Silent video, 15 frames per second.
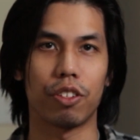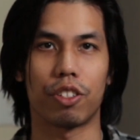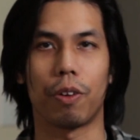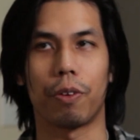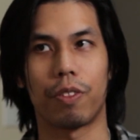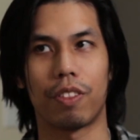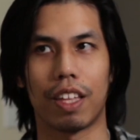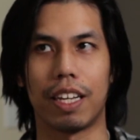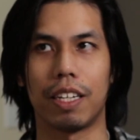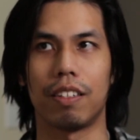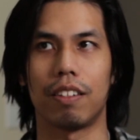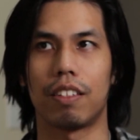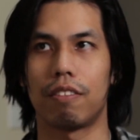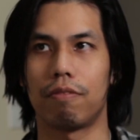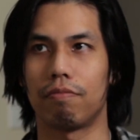So,
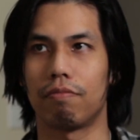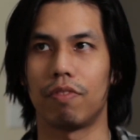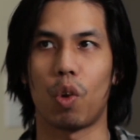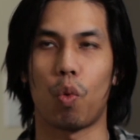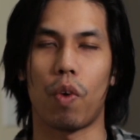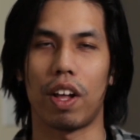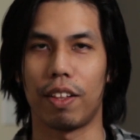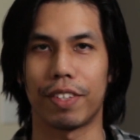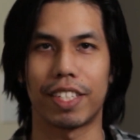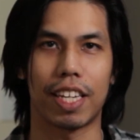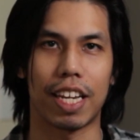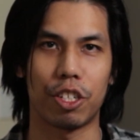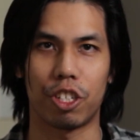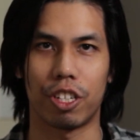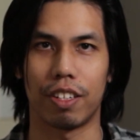think Well of
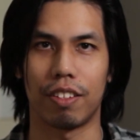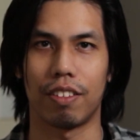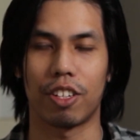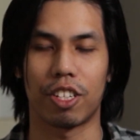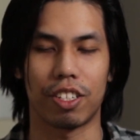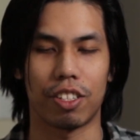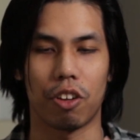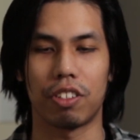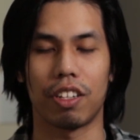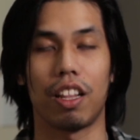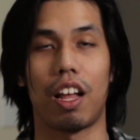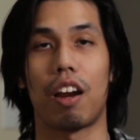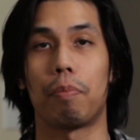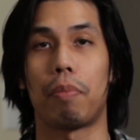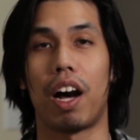Ascension, because there's a
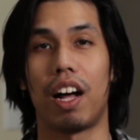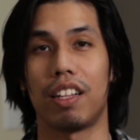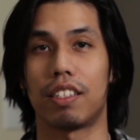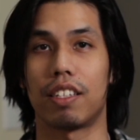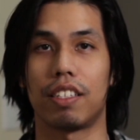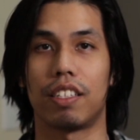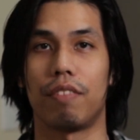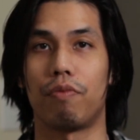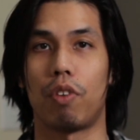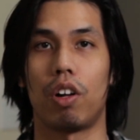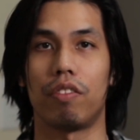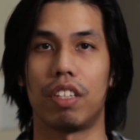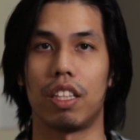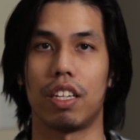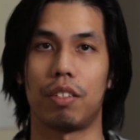lot of politics
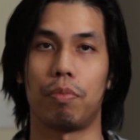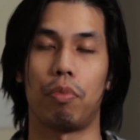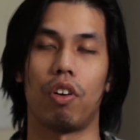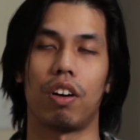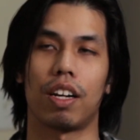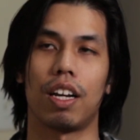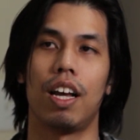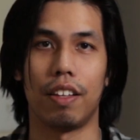involved in this book.